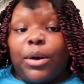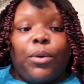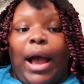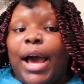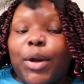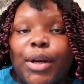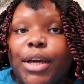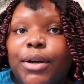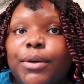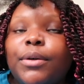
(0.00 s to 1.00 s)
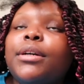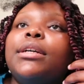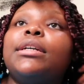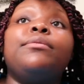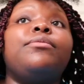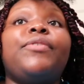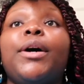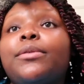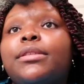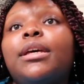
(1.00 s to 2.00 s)
I don't know, it
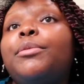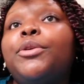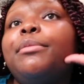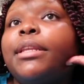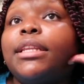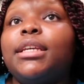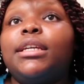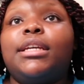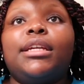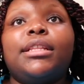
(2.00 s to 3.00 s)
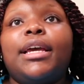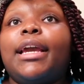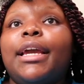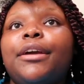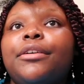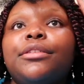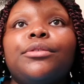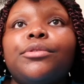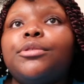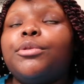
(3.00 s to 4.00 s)
felt some humidity in the air in
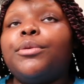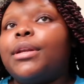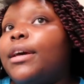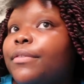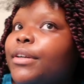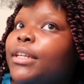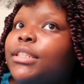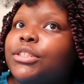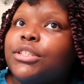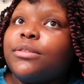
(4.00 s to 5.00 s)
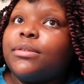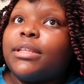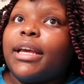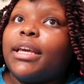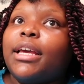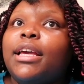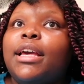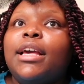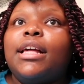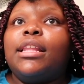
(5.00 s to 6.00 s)
the room or whatever, and it just was like,
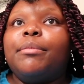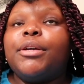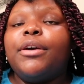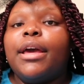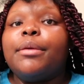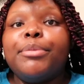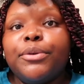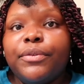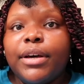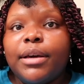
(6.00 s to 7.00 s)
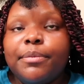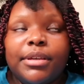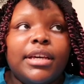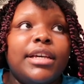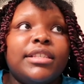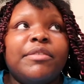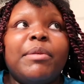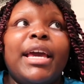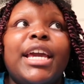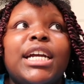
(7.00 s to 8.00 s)
let me go ahead and poof up, because if
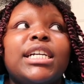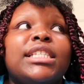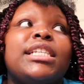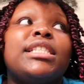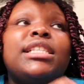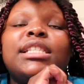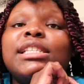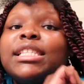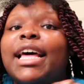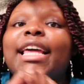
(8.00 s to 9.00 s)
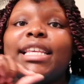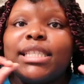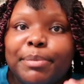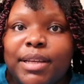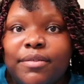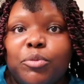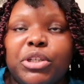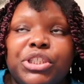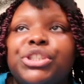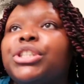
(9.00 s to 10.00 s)
my hair senses the slightest bit of
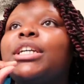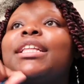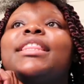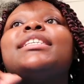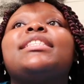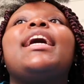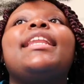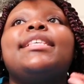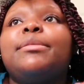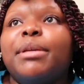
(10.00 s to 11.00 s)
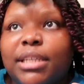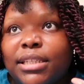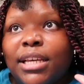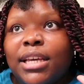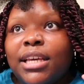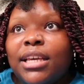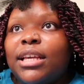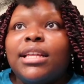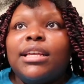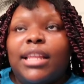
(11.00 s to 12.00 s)
moisture, the slightest bit,
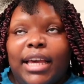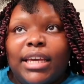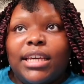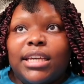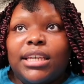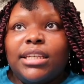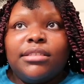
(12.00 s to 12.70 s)
like